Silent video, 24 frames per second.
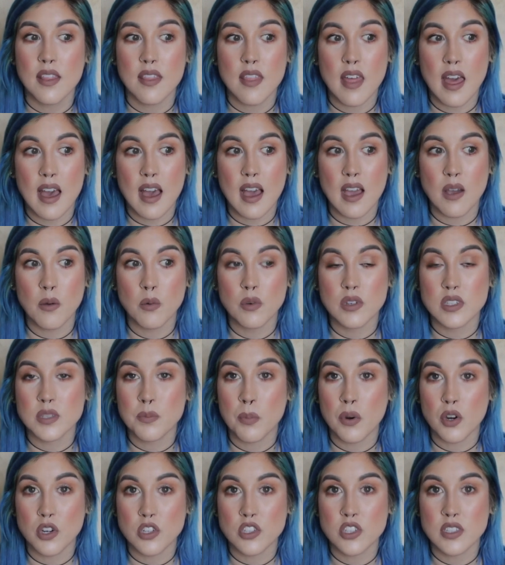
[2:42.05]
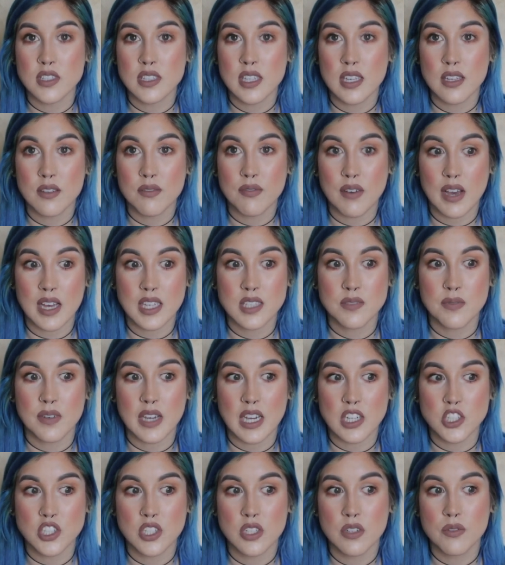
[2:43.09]
that I was purchasing fast
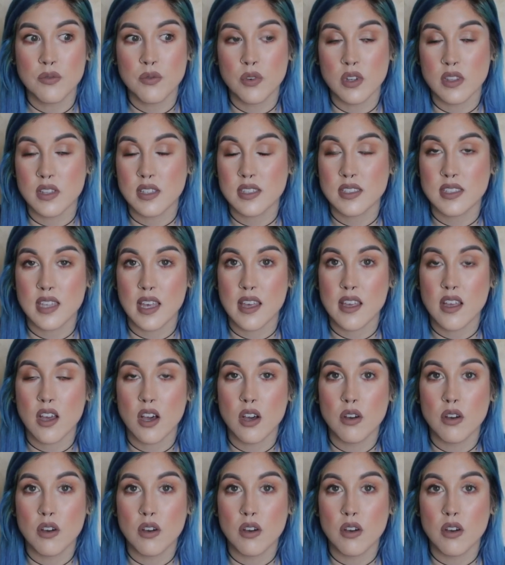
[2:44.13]
fashion for the sake